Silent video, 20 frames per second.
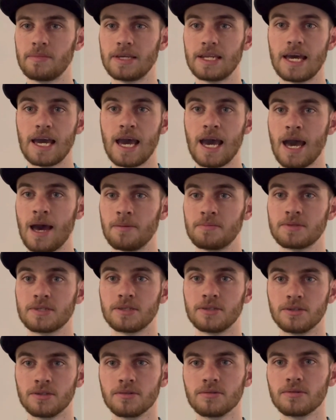
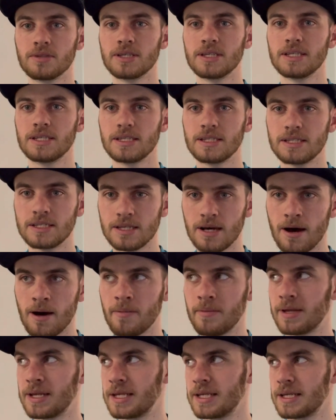Absolutely
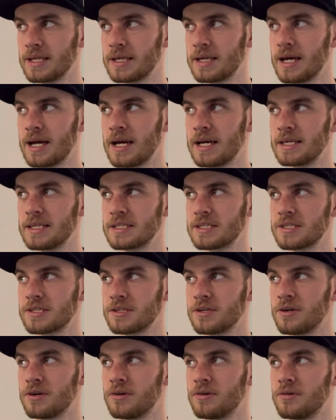dominated, guys.
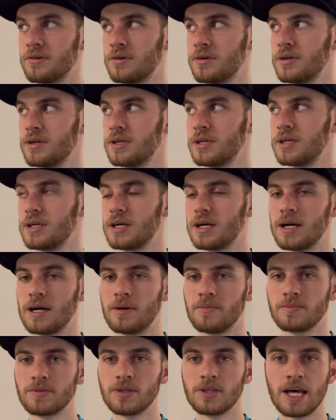So,
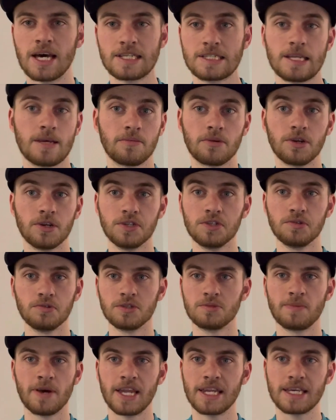the last thing I'm going to do
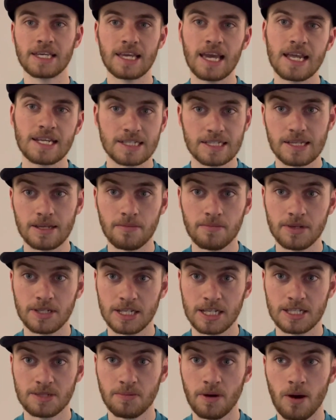is bet against them in
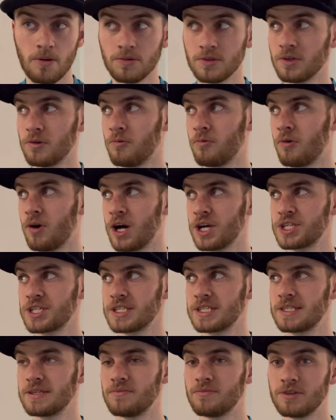this spot with the
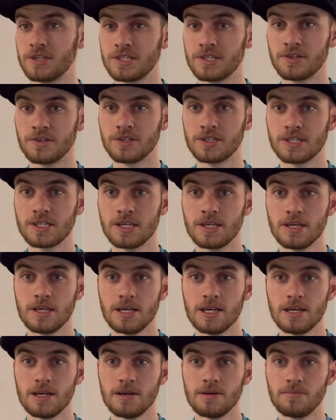Washington Wizards.
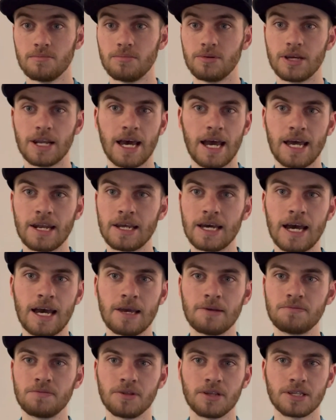But
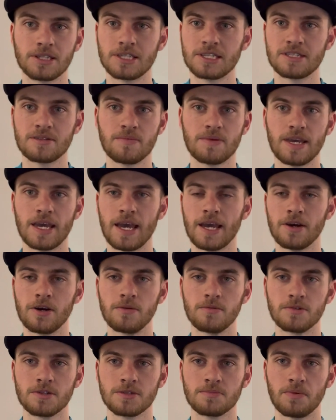I feel like this could be a
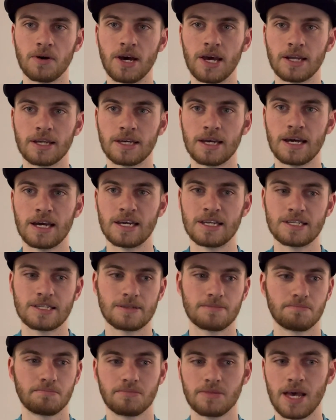hangover spot,
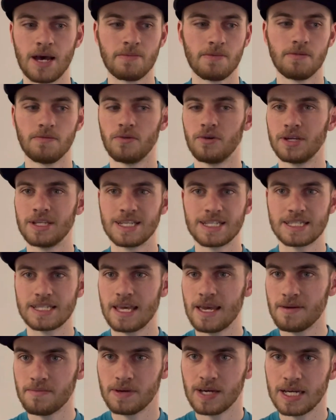guys. I'm avoiding this
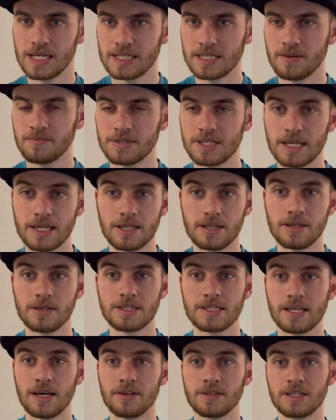game, guys. I'm taking the
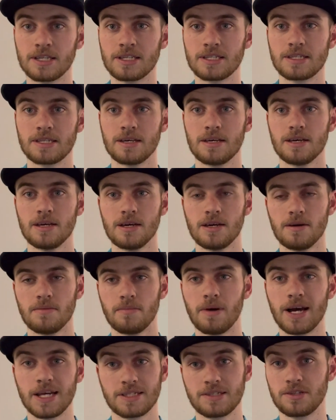Celtics
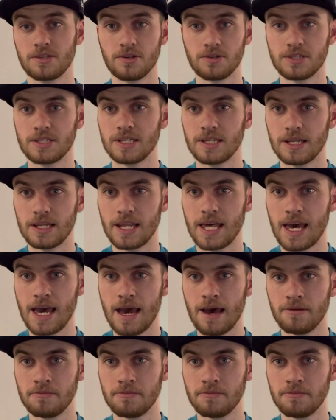minus 13.5,